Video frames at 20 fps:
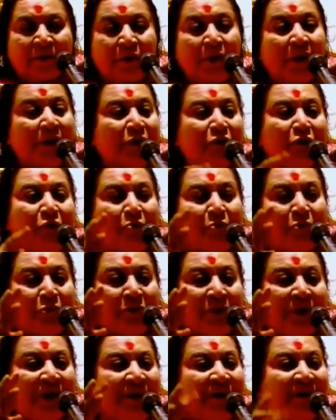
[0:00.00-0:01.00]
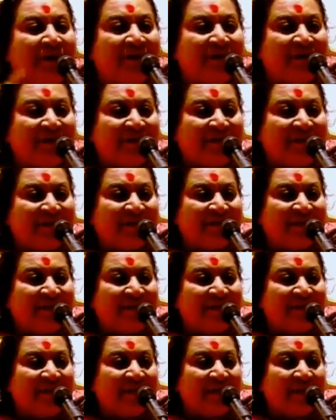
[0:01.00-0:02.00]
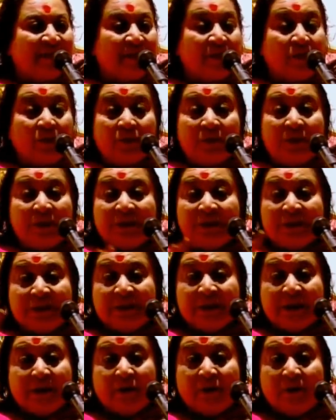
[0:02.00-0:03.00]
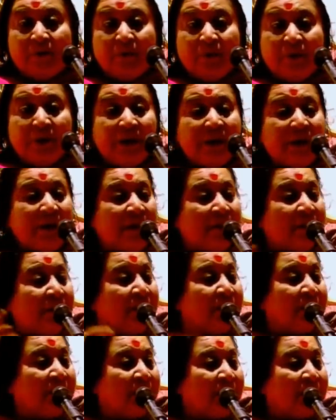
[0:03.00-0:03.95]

You are so protected. Lotuses are not protected.